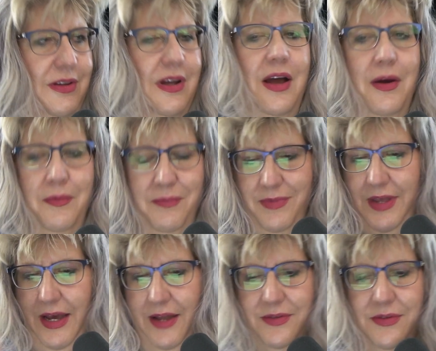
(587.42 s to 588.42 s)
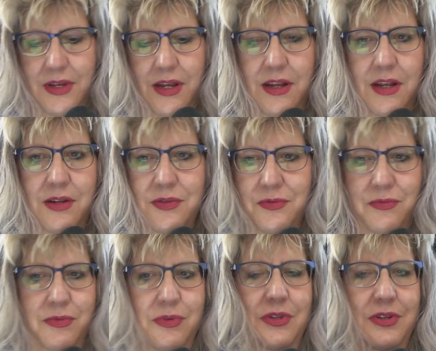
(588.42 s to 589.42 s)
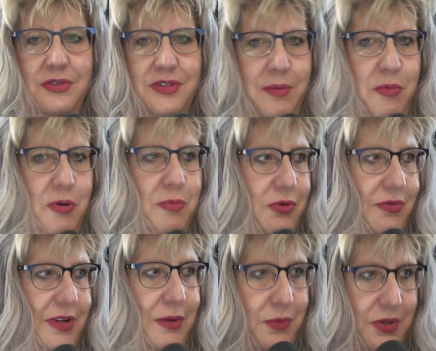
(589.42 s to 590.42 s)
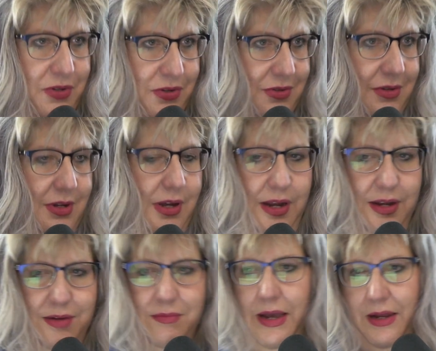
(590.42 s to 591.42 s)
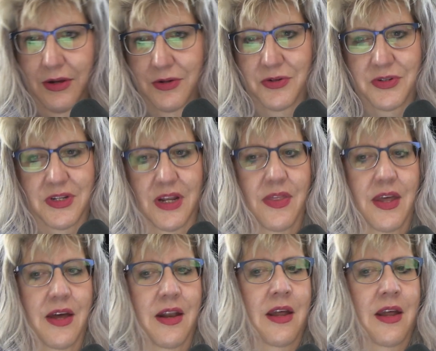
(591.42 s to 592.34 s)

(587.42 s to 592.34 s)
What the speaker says: Yeah, it's the summer movie, which I understand that.